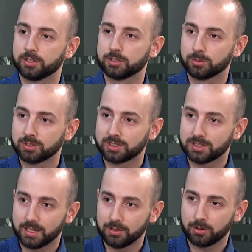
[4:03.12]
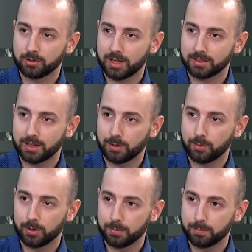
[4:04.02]
just want to say, though, that there
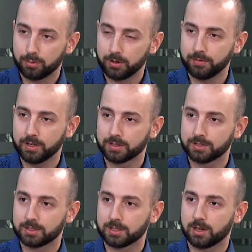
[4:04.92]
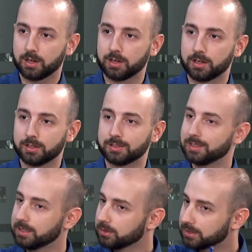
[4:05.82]
were previous
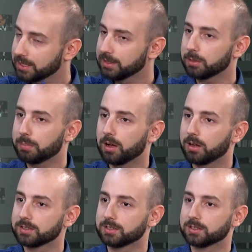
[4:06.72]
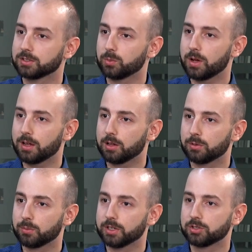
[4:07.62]
deals in the past as well,
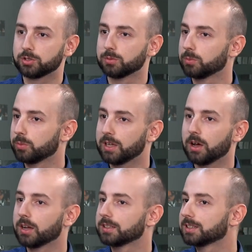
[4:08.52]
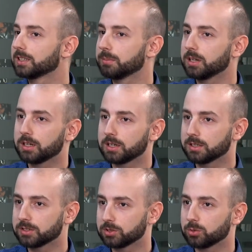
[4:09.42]
which we heard
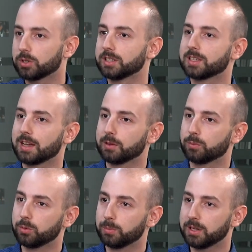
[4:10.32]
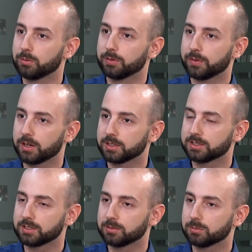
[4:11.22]
similar stories that it will be
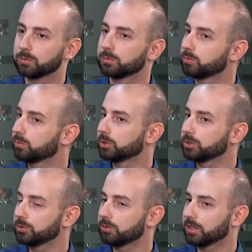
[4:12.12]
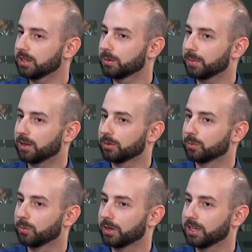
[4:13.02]
reversed. What do you think about
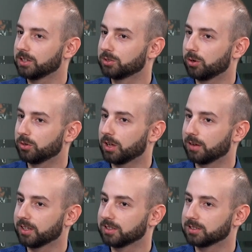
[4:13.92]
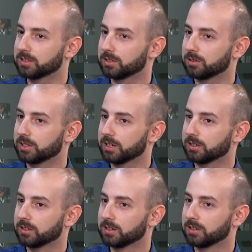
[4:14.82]
what he told Avedis Krikorian?